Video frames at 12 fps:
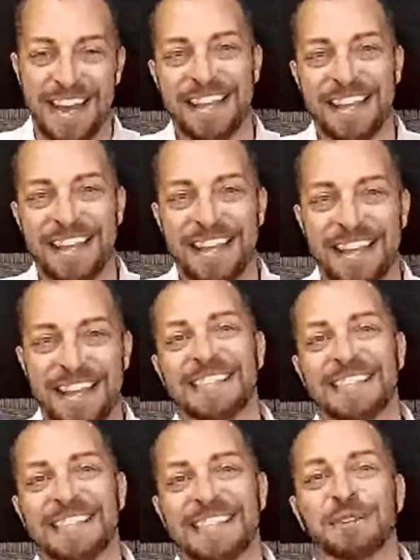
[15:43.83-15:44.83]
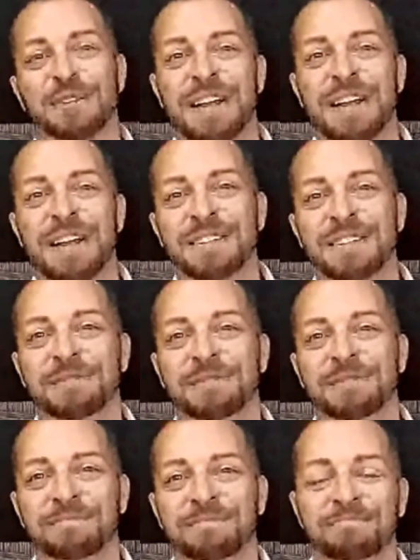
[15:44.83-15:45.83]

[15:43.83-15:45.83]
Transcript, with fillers: that I think this next story